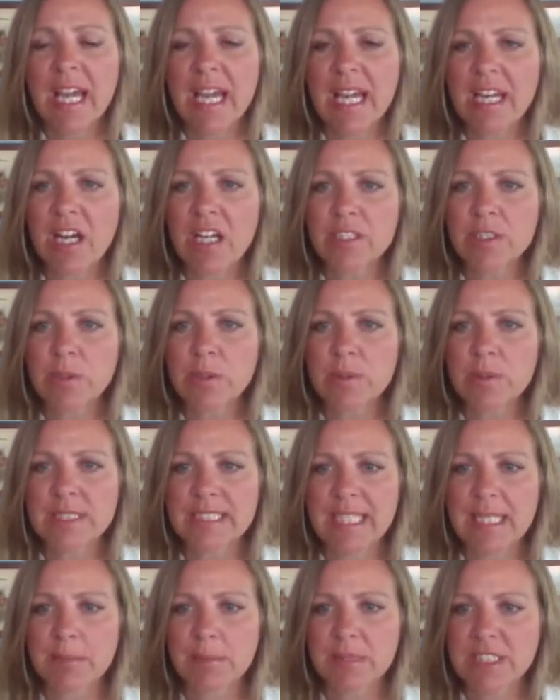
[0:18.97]
It also
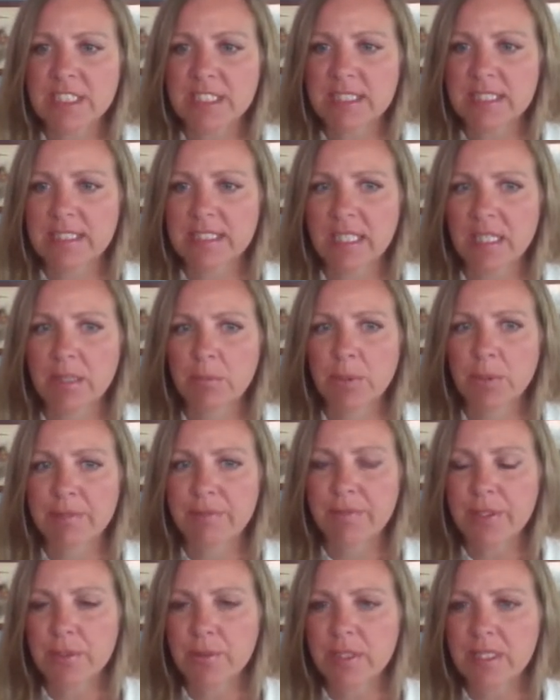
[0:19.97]
establishes a
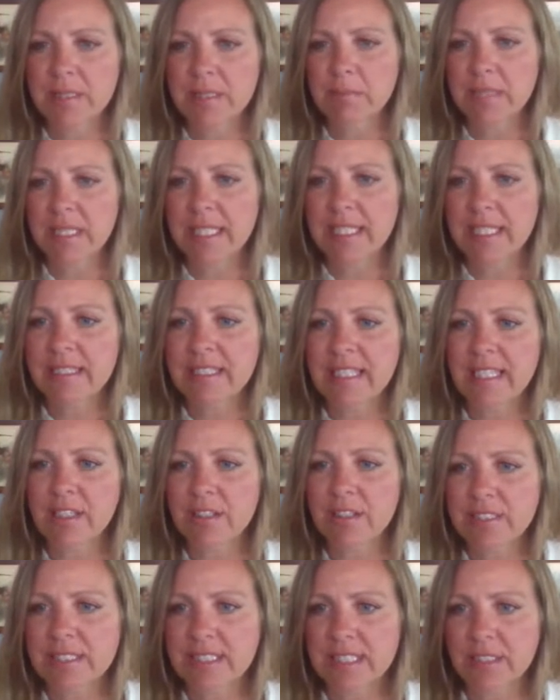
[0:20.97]
review committee that
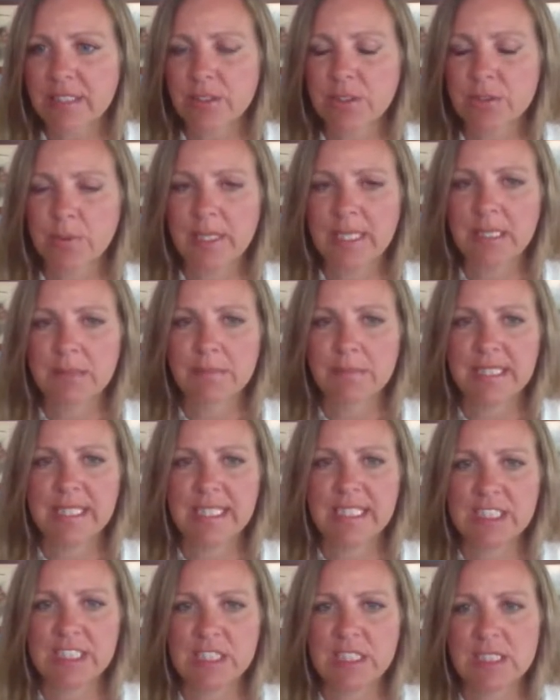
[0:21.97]
looks at those
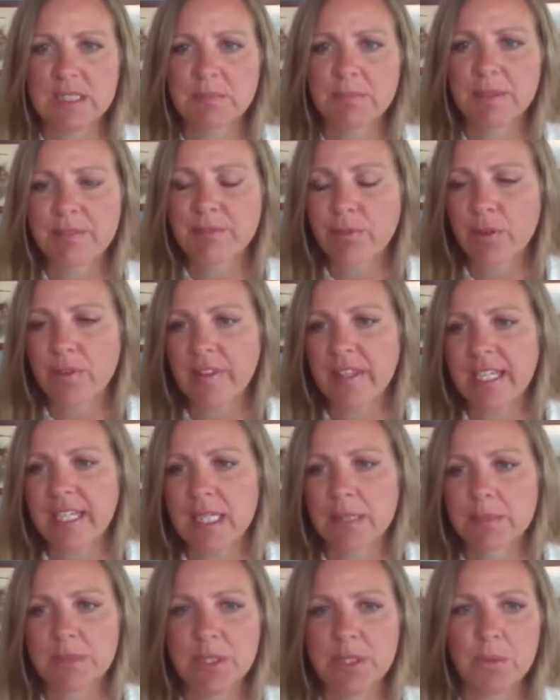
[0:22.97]
recommendations before they
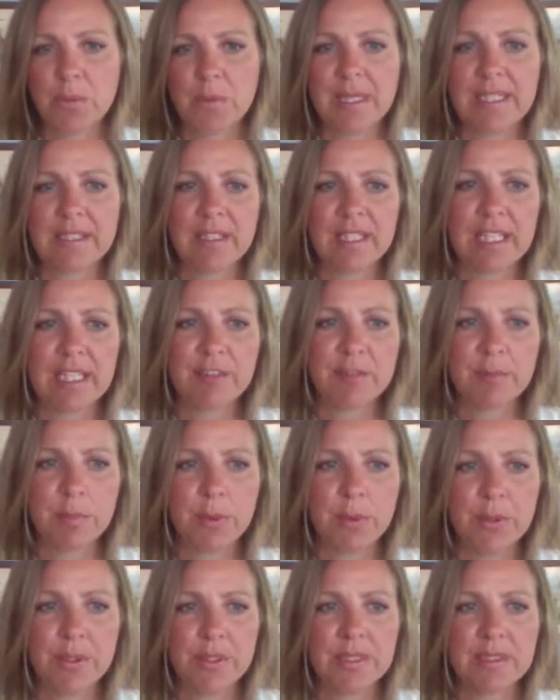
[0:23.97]
come to the Wildlife
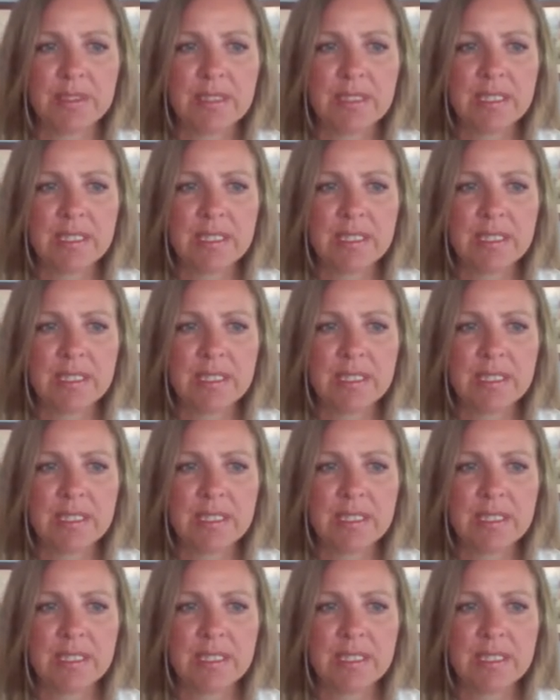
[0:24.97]
Board.